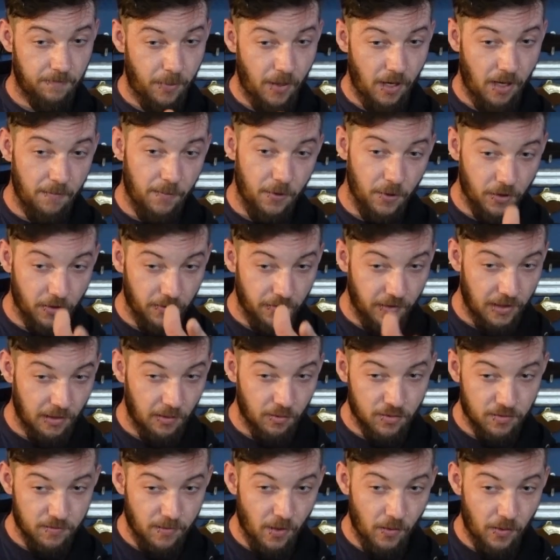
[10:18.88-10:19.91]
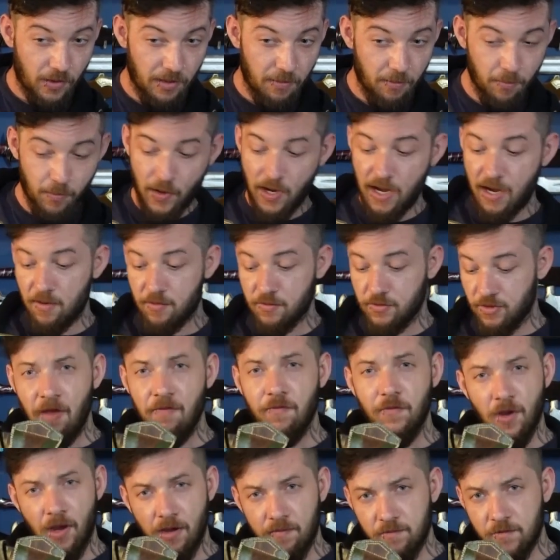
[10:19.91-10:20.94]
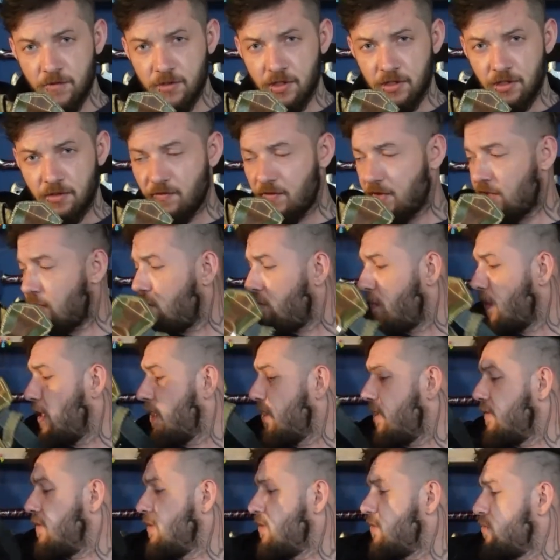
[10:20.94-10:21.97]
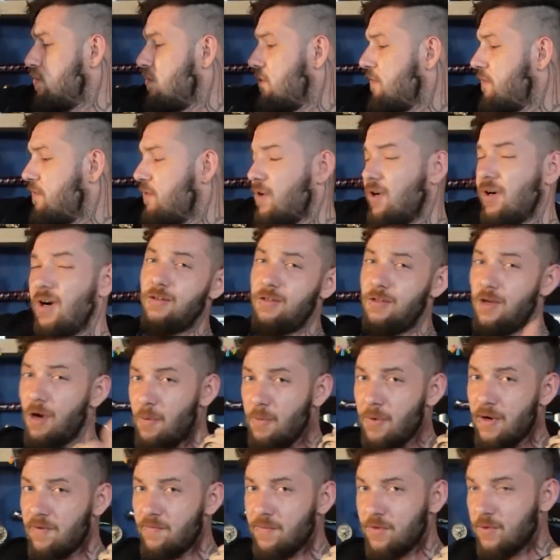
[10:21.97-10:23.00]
pipe hug and the little smoking pouch. If you haven't seen the video making this sword frog, go and have a